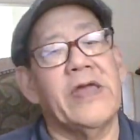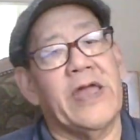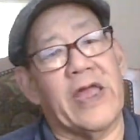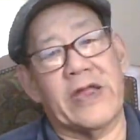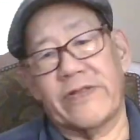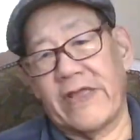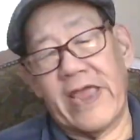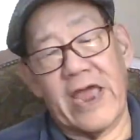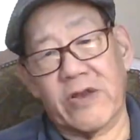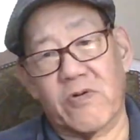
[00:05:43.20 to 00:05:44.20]
And they
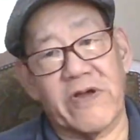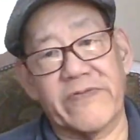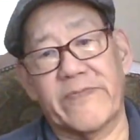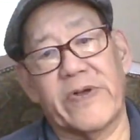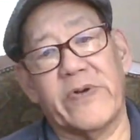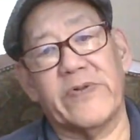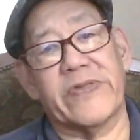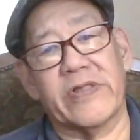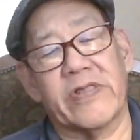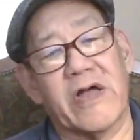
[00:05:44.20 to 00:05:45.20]
had crossbows
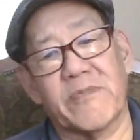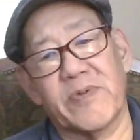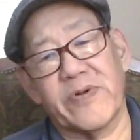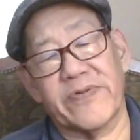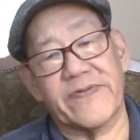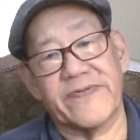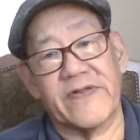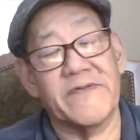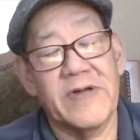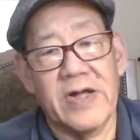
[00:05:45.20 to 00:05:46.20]
and longbows and
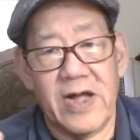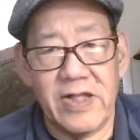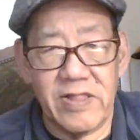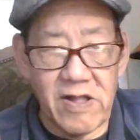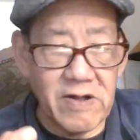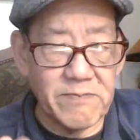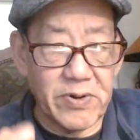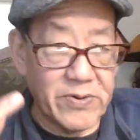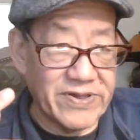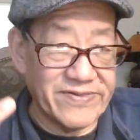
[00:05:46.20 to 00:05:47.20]
stuff. A
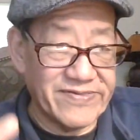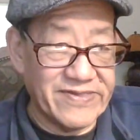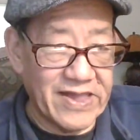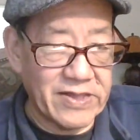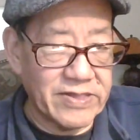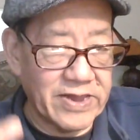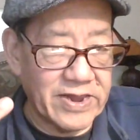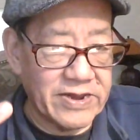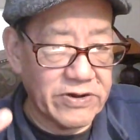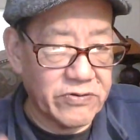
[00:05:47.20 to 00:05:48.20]
longbow is deadly
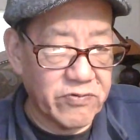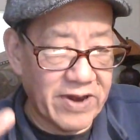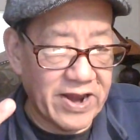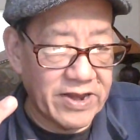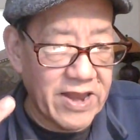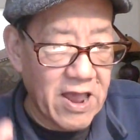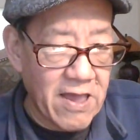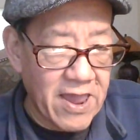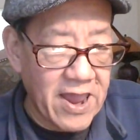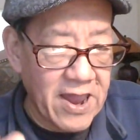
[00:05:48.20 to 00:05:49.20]
in a trained
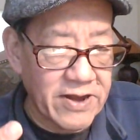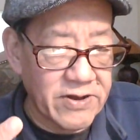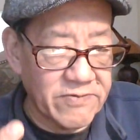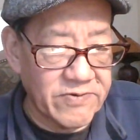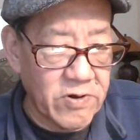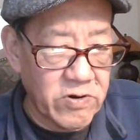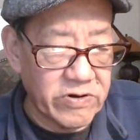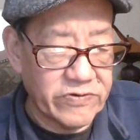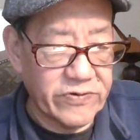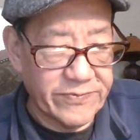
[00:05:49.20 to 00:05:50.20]
hand of an
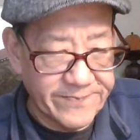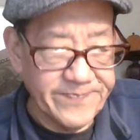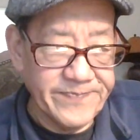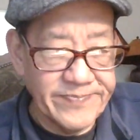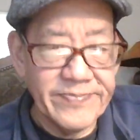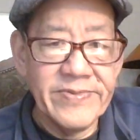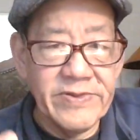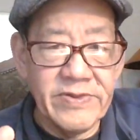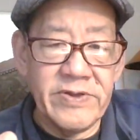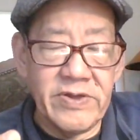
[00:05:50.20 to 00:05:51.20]
archer.
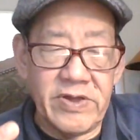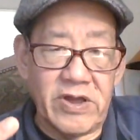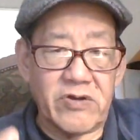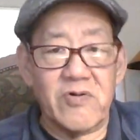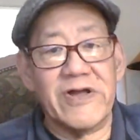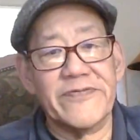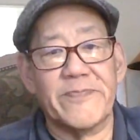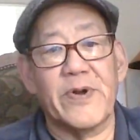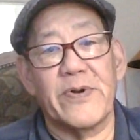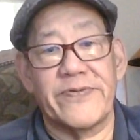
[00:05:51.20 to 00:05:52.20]
A
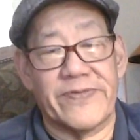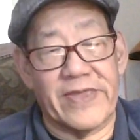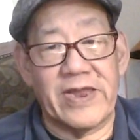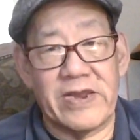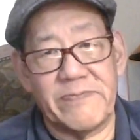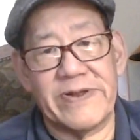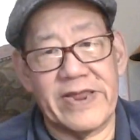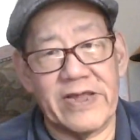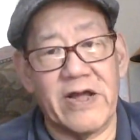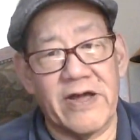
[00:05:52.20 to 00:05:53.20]
crossbow is
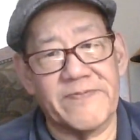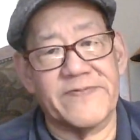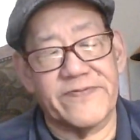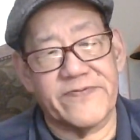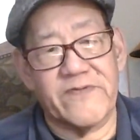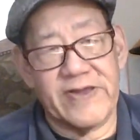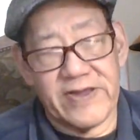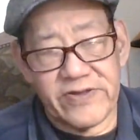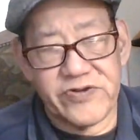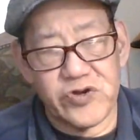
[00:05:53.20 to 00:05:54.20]
anybody off the street
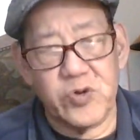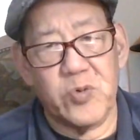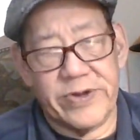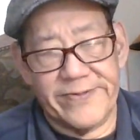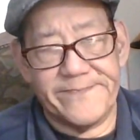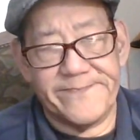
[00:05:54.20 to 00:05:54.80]
could shoot one.